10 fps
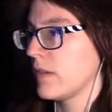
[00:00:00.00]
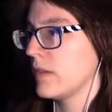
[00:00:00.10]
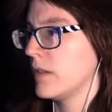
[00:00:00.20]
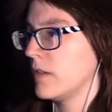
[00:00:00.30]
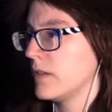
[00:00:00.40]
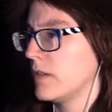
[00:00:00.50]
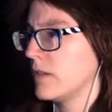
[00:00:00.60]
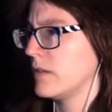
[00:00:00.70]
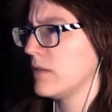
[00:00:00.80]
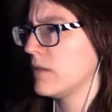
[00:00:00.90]

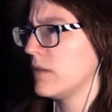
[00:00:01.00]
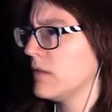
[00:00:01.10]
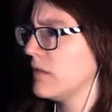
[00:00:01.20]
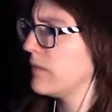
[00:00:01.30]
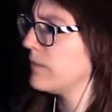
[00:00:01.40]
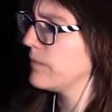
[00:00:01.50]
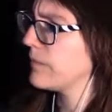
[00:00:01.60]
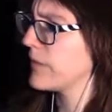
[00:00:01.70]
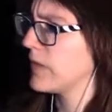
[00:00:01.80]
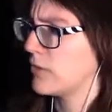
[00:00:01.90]
And
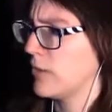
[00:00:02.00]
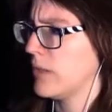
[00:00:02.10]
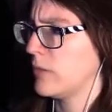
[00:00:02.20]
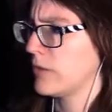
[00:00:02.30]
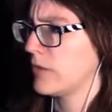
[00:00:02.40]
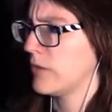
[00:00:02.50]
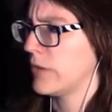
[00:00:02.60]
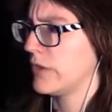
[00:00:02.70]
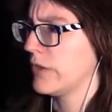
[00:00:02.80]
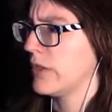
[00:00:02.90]
incredible
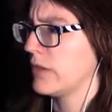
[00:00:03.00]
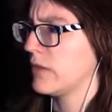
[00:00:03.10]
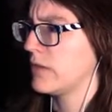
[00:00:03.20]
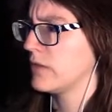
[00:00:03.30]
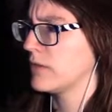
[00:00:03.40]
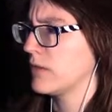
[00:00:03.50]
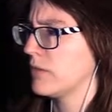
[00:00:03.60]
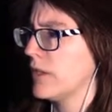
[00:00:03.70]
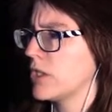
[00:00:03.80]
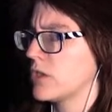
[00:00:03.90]
stories, yeah,
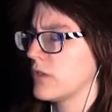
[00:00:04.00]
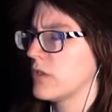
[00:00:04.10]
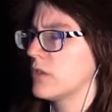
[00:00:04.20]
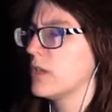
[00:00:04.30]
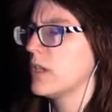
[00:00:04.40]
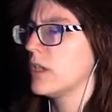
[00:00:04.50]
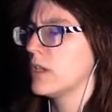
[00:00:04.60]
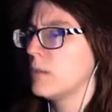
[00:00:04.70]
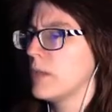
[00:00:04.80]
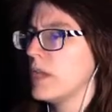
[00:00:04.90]
non-fiction. So
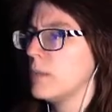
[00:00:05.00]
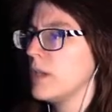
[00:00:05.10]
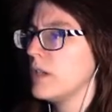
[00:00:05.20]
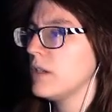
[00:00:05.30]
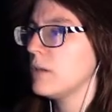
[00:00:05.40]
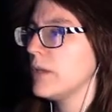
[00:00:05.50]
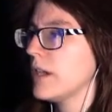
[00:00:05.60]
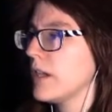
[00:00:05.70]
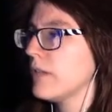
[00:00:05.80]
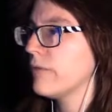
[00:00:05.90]
maybe we
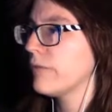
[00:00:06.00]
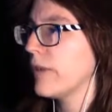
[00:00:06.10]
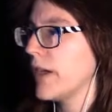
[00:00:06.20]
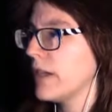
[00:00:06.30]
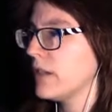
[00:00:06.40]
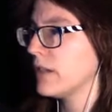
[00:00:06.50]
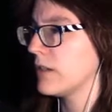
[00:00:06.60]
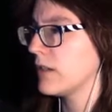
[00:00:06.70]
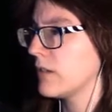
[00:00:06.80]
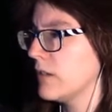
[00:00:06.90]
can find
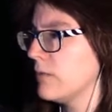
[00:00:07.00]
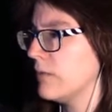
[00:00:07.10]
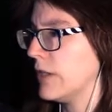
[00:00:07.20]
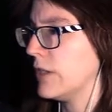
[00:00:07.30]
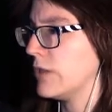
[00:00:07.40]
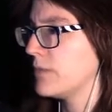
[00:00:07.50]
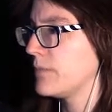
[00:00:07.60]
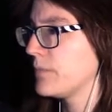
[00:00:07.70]
it somewhere.